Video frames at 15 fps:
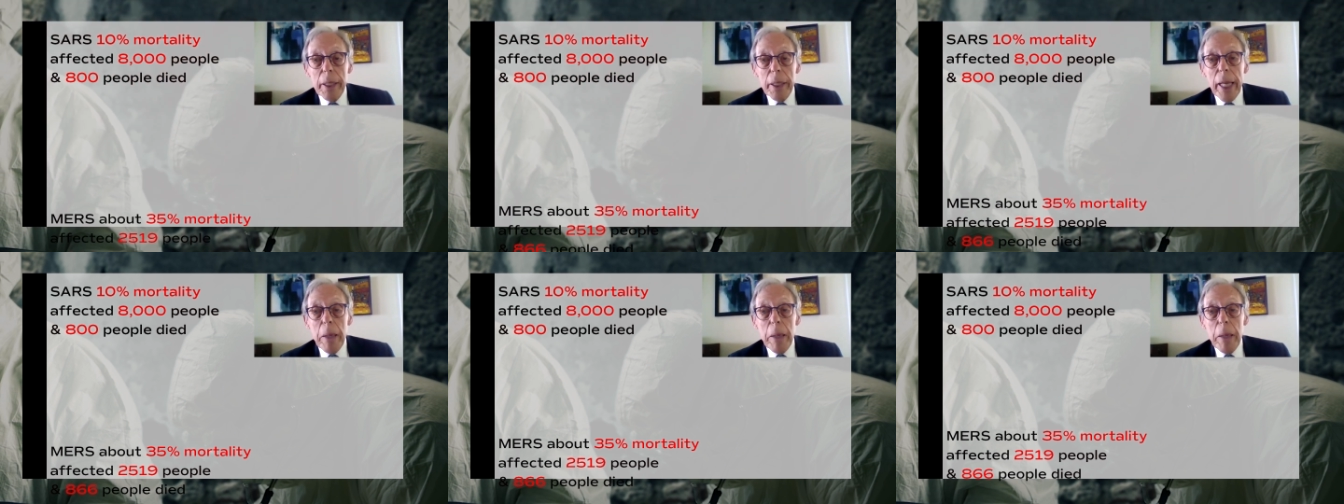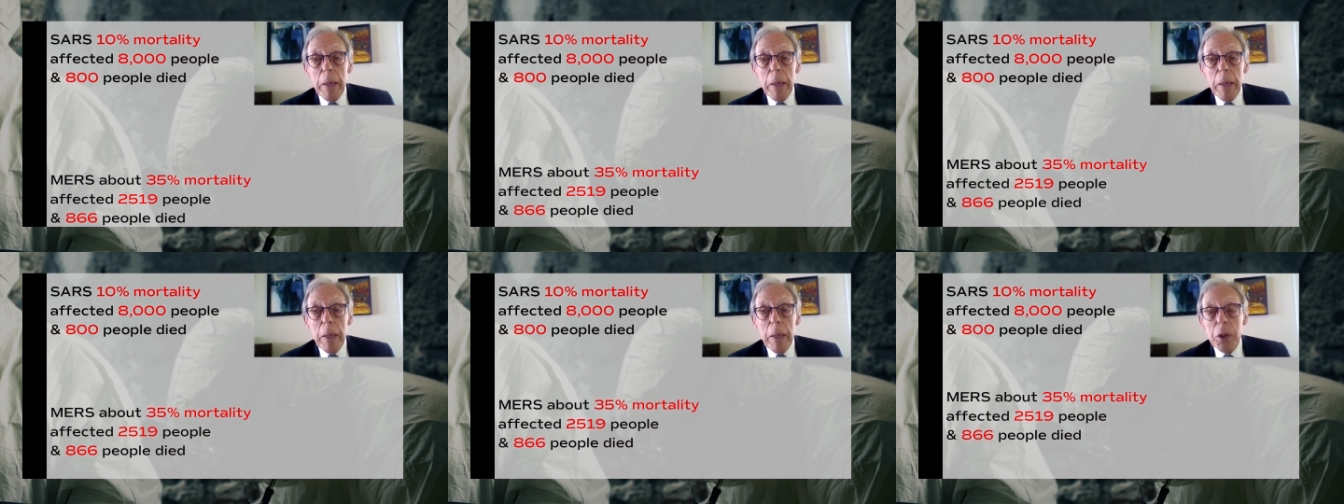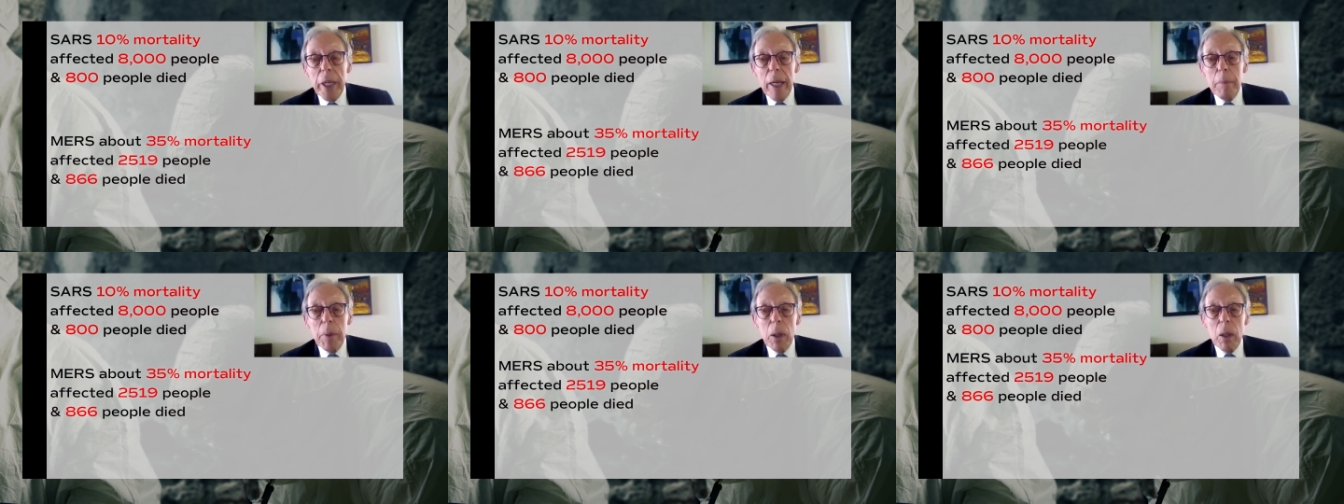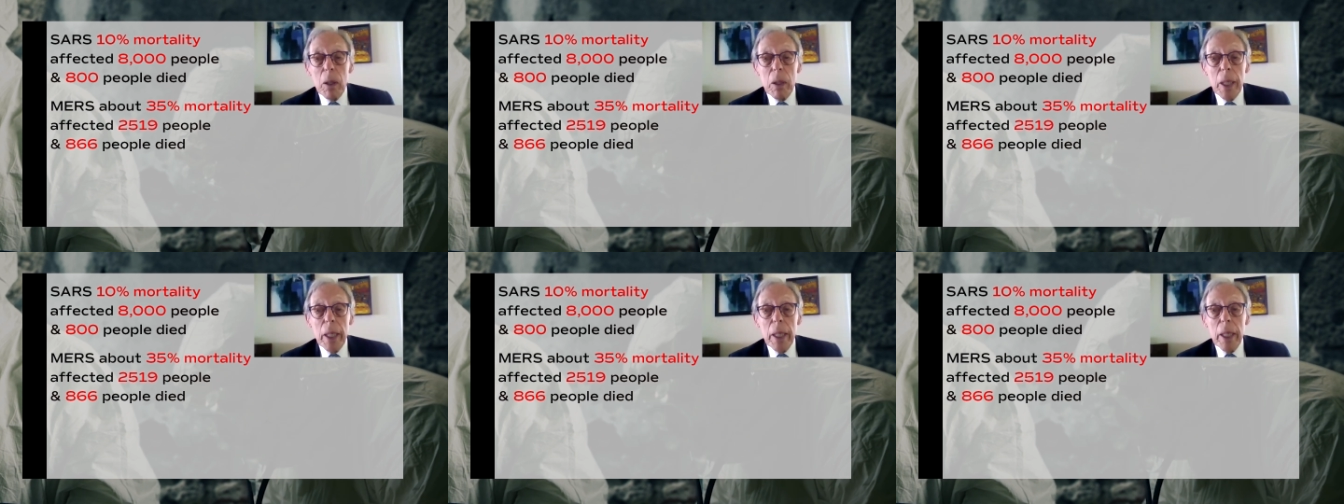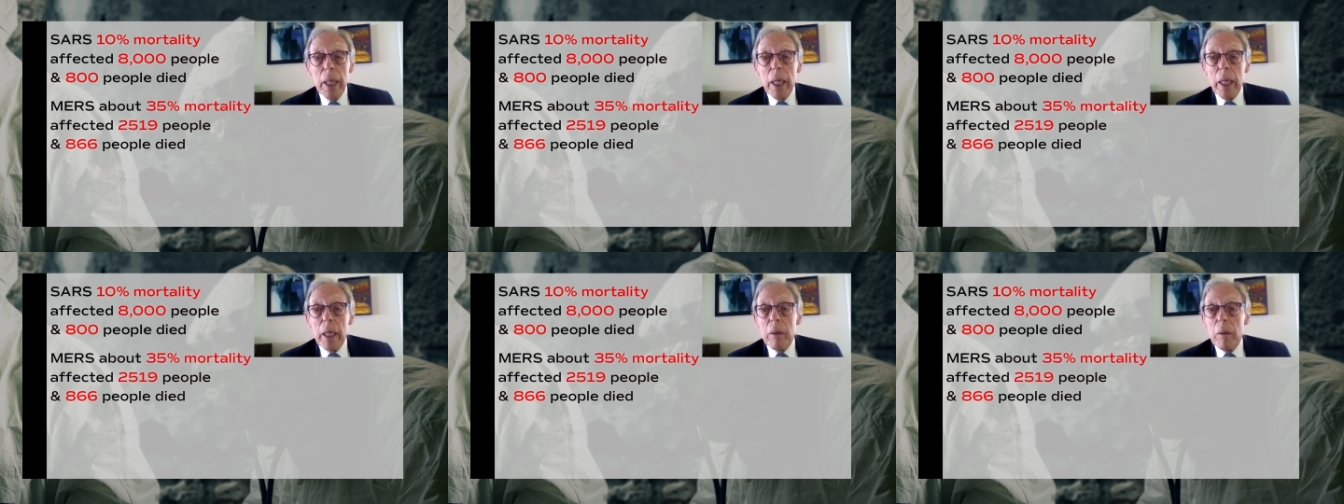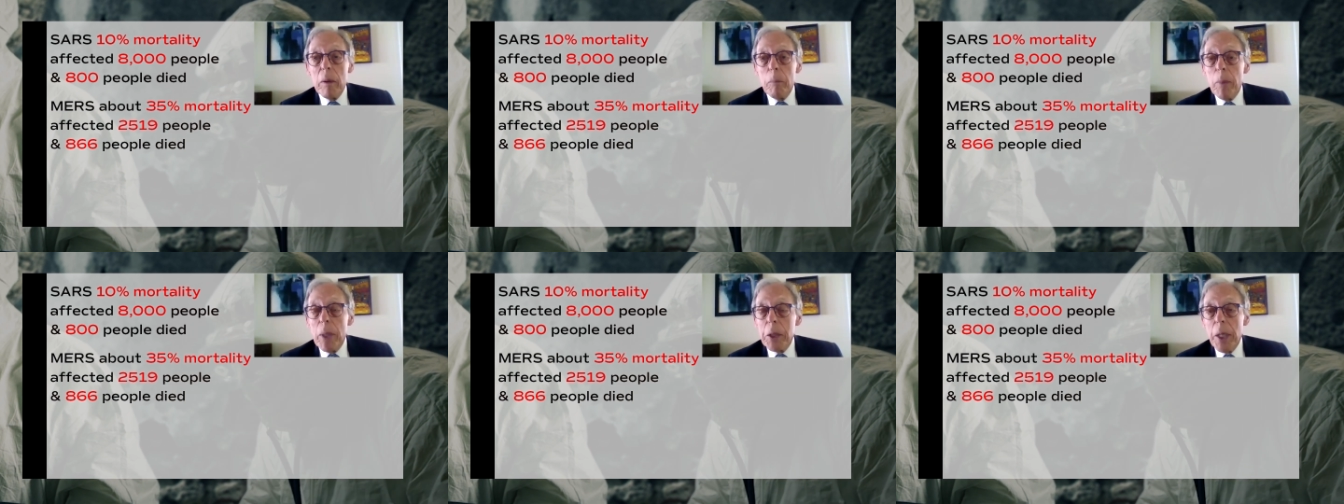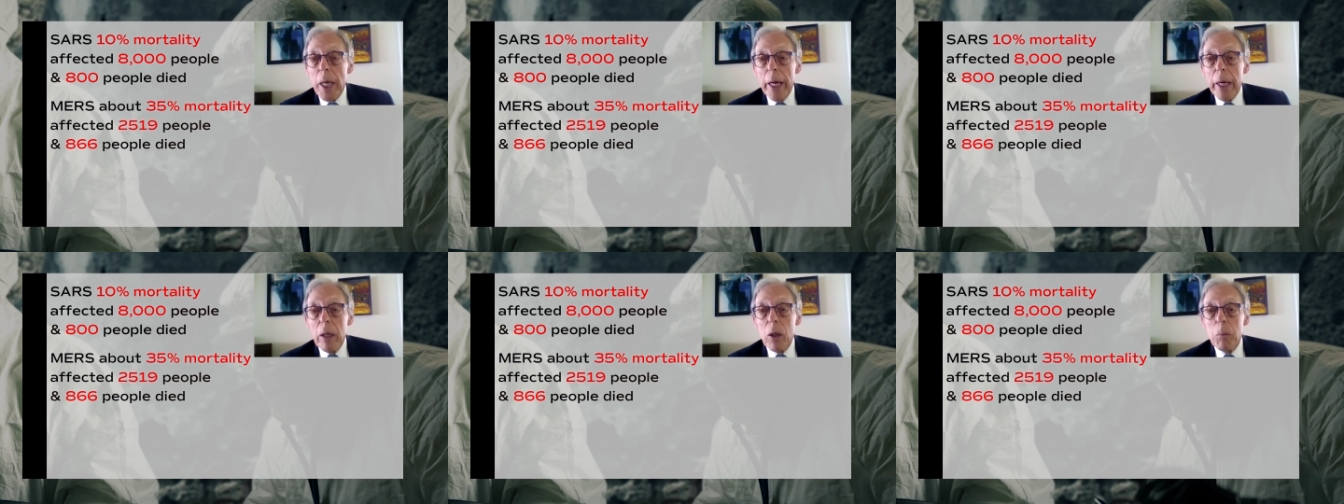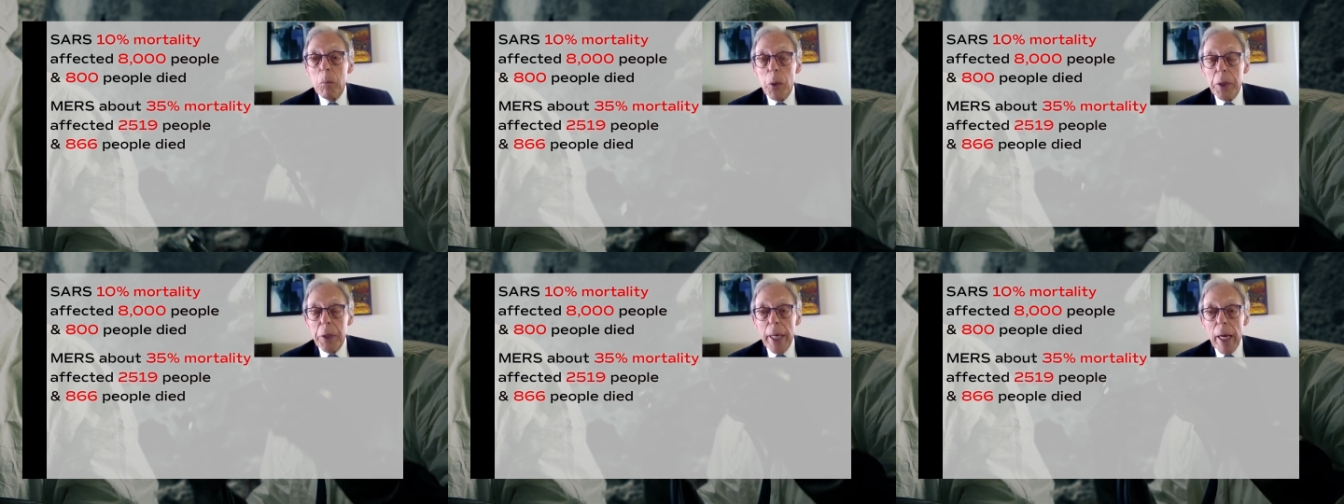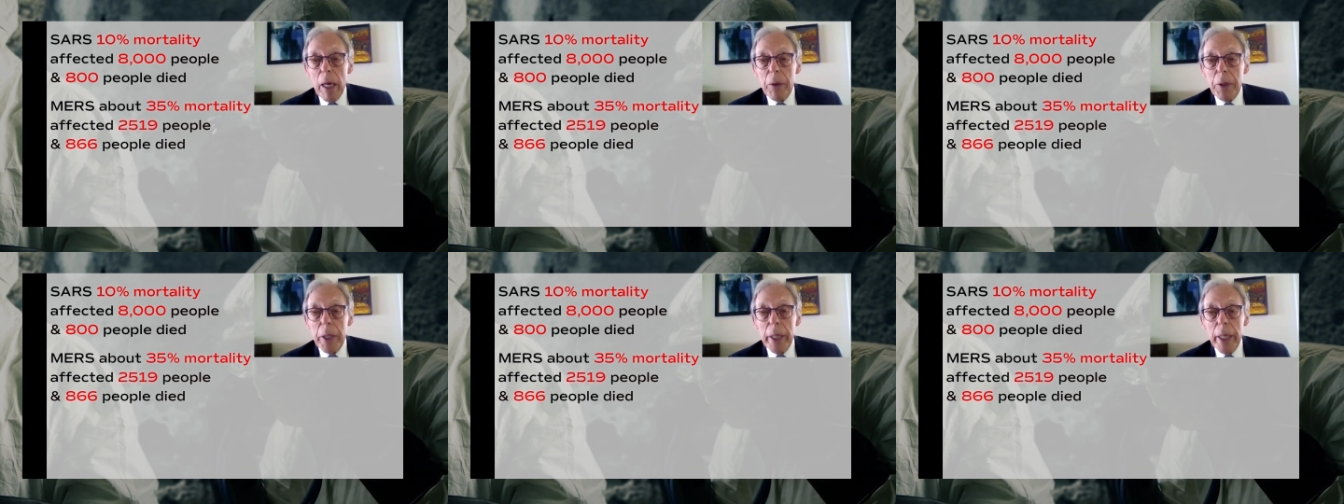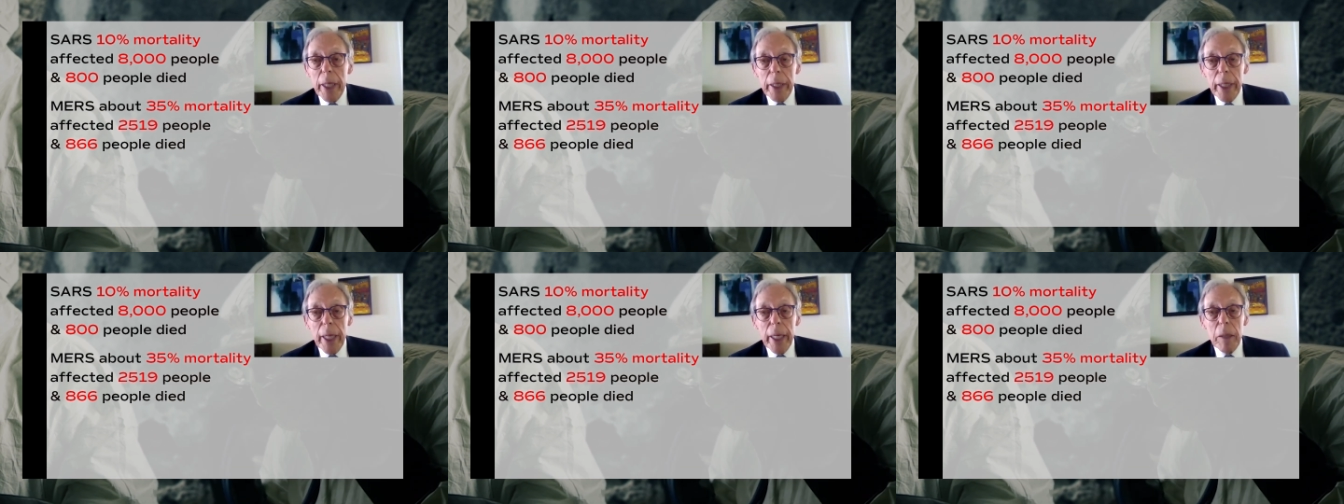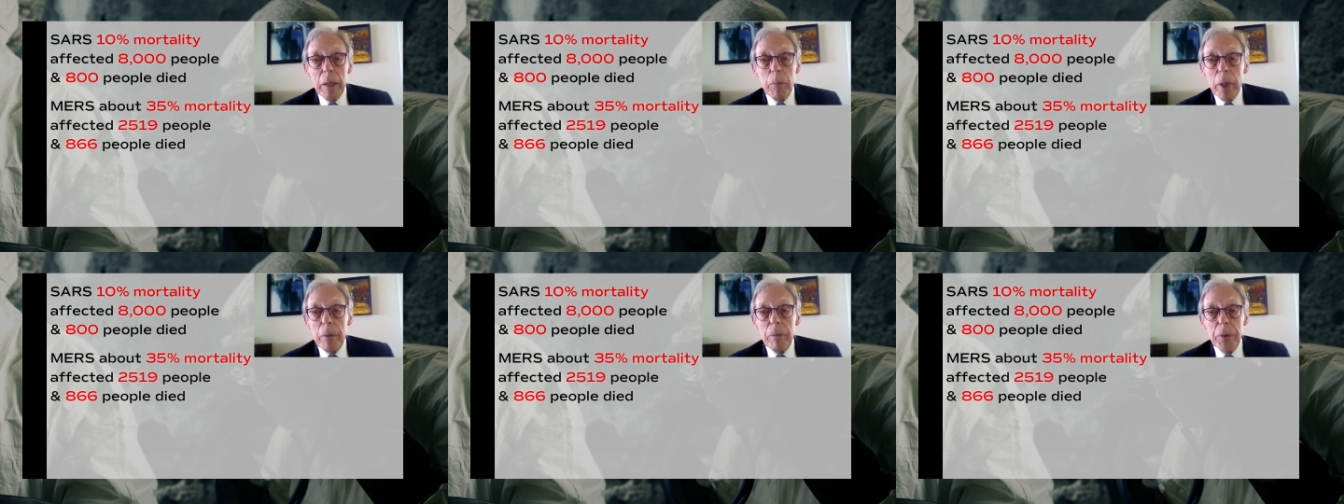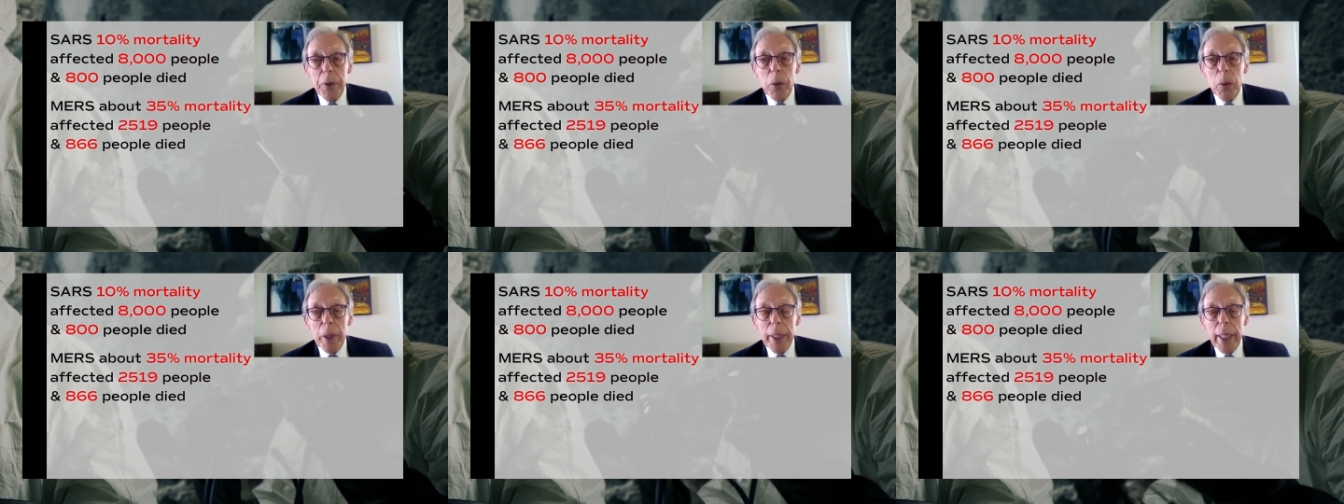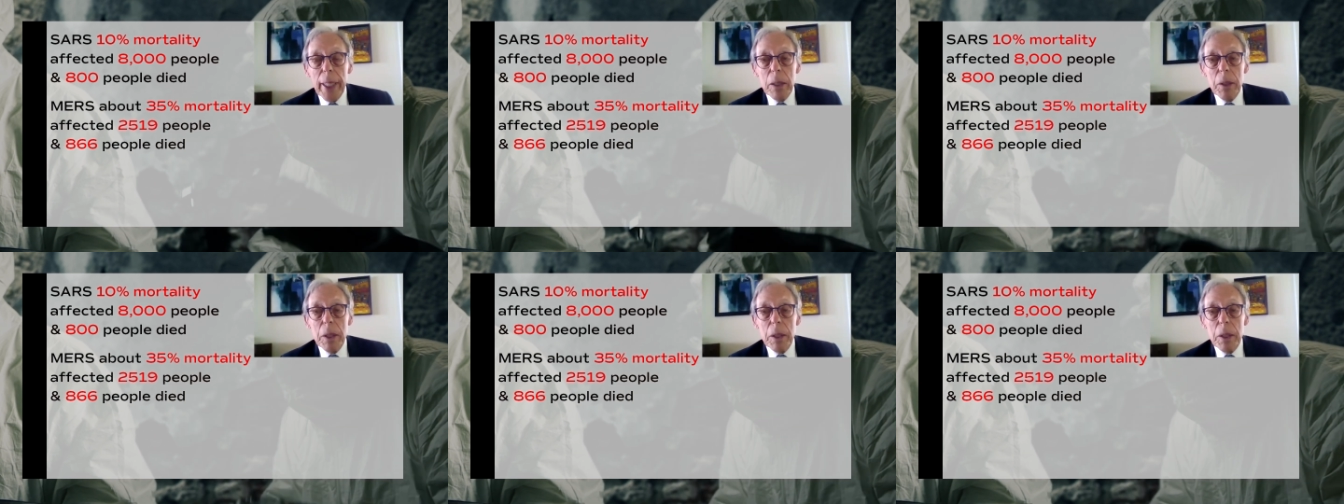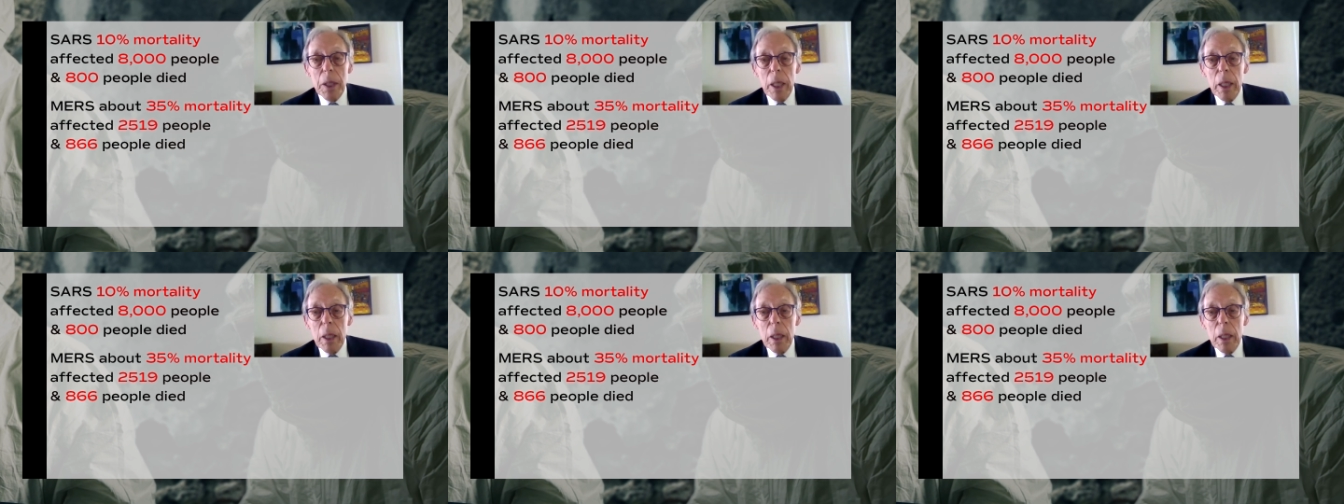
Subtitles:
Then MERS came along, a much higher mortality again, but fewer cases.